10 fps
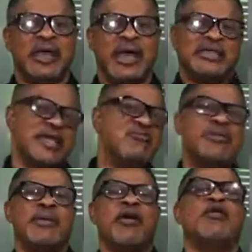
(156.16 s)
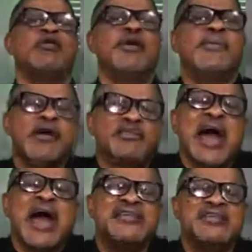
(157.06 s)
I tell you about, about
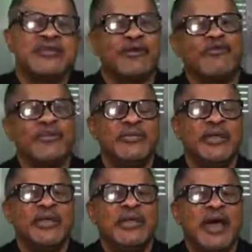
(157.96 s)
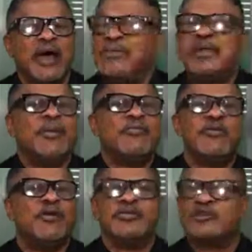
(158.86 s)
tithe and offering. How many
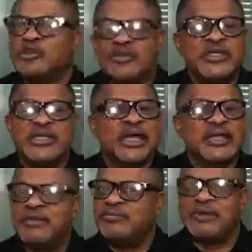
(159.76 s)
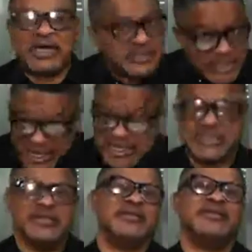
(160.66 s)
people on social media keep
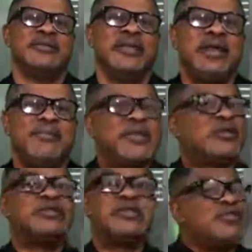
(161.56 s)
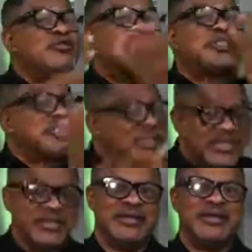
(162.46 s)
attacking it because it looks
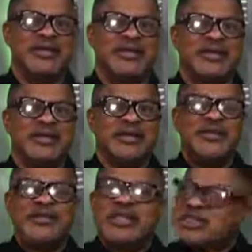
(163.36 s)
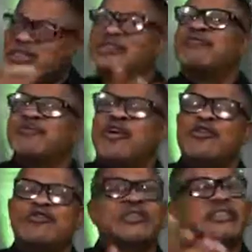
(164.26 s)
silly. You know, the things of God
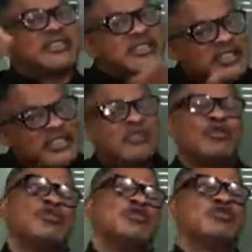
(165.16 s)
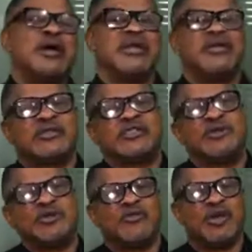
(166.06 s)
look silly to those who are not
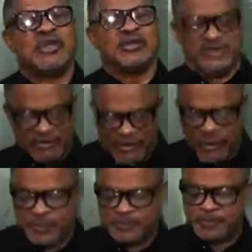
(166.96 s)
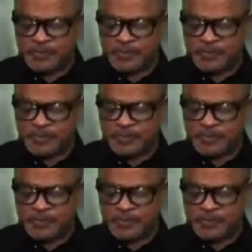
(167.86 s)
spiritually developed.